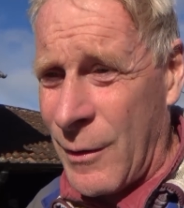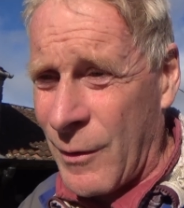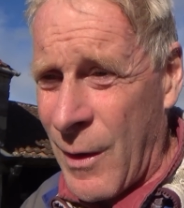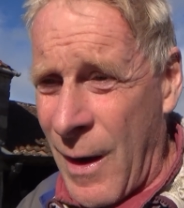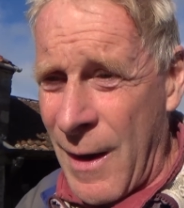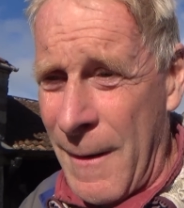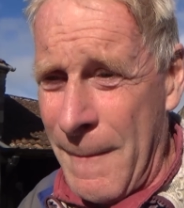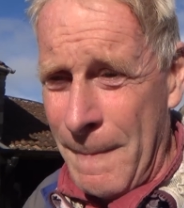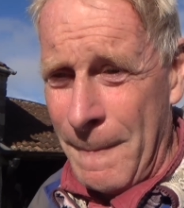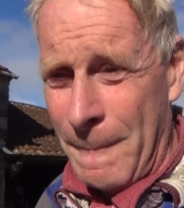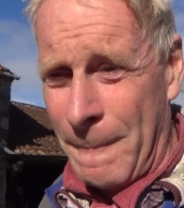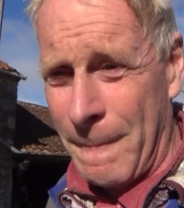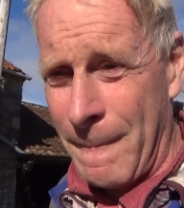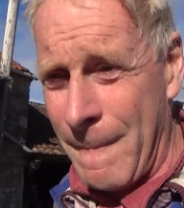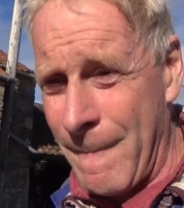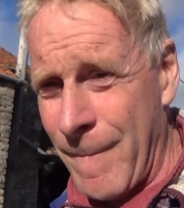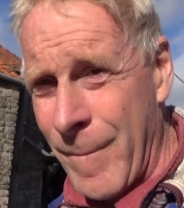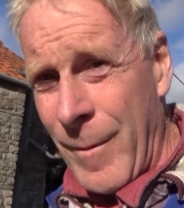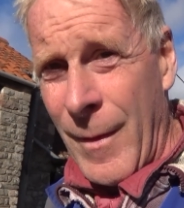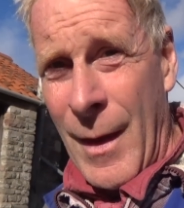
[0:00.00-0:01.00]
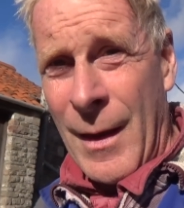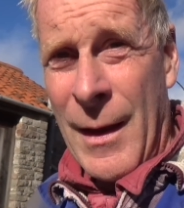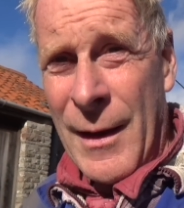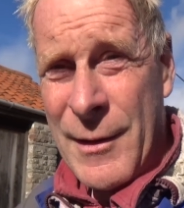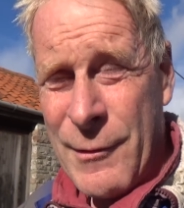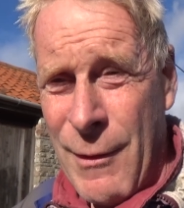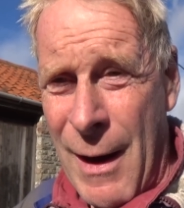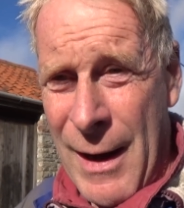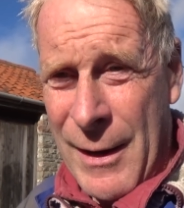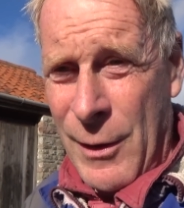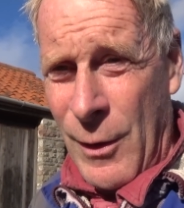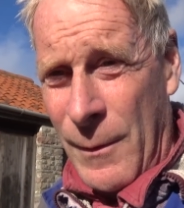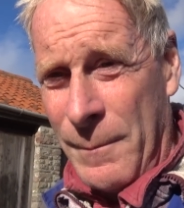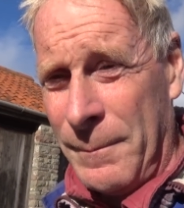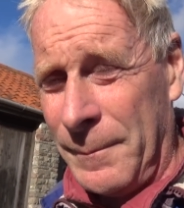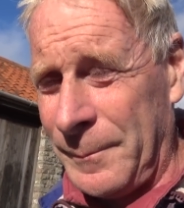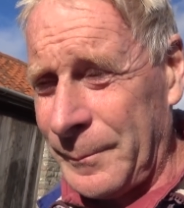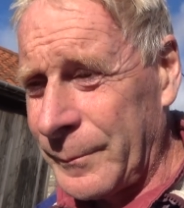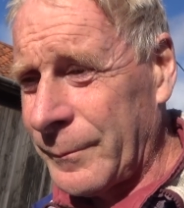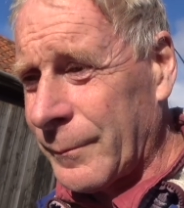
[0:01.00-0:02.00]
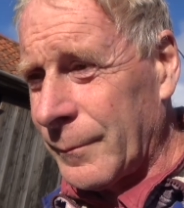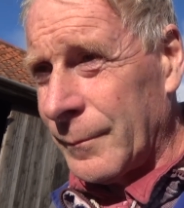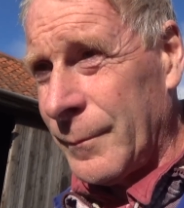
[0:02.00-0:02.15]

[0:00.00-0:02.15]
All right, let's crack on.